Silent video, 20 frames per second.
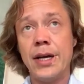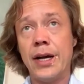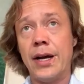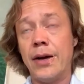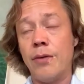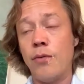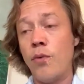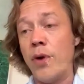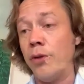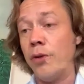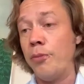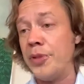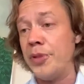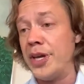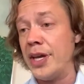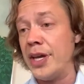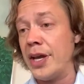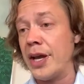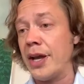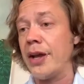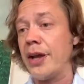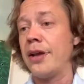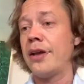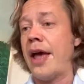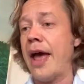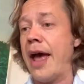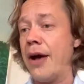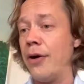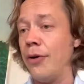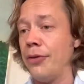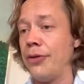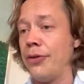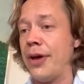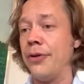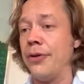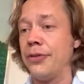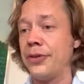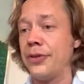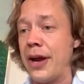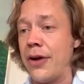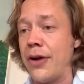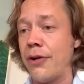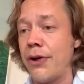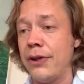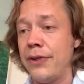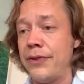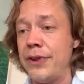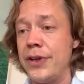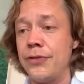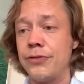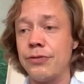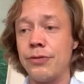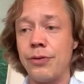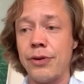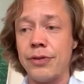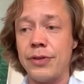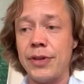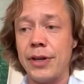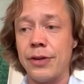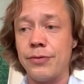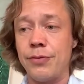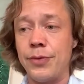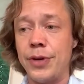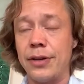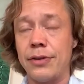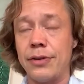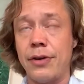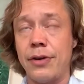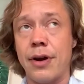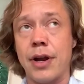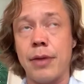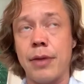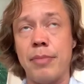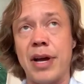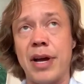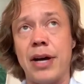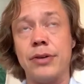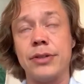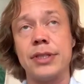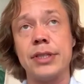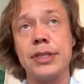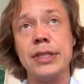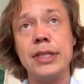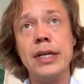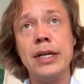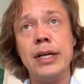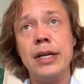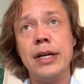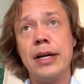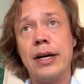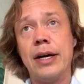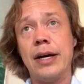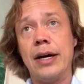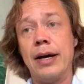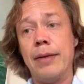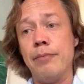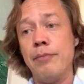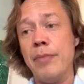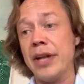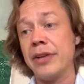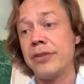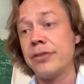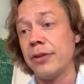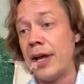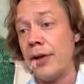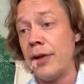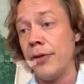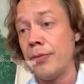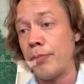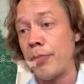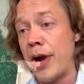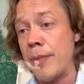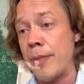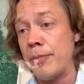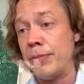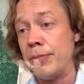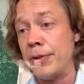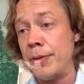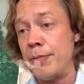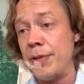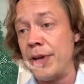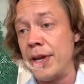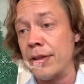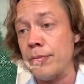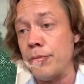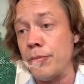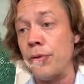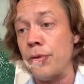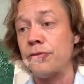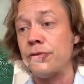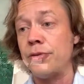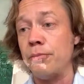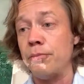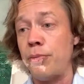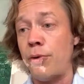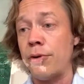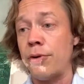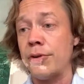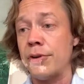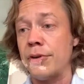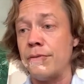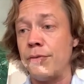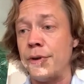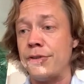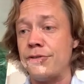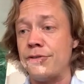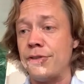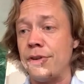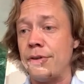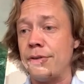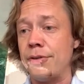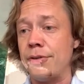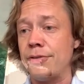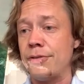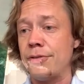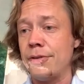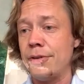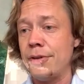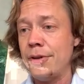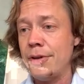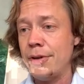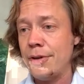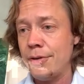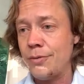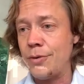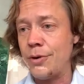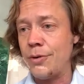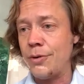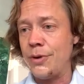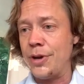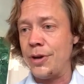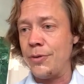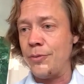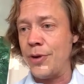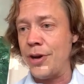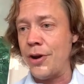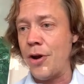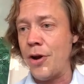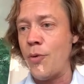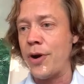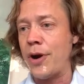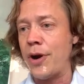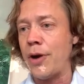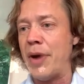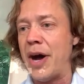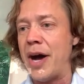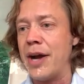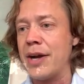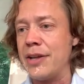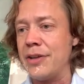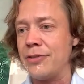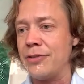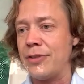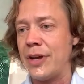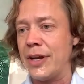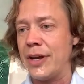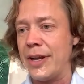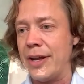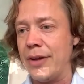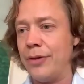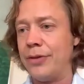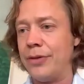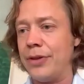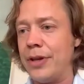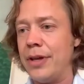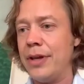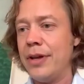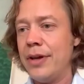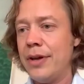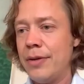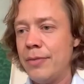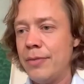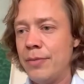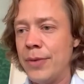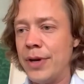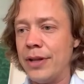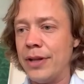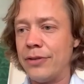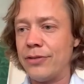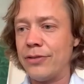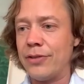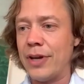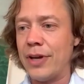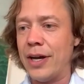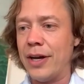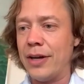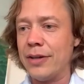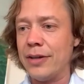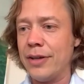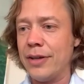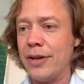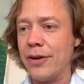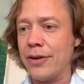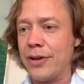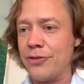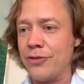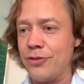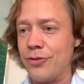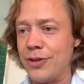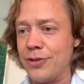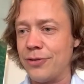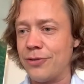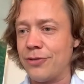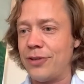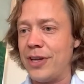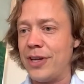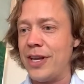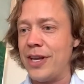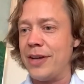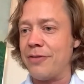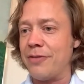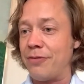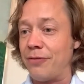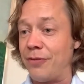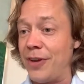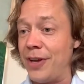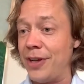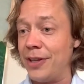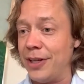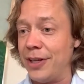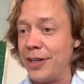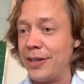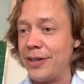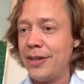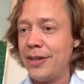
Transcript: Well-being, healthcare, all of these sort of things we can talk about. Mental health probably being the most important of which, we know when our body is unhealthy, but it's, because you can see and feel it.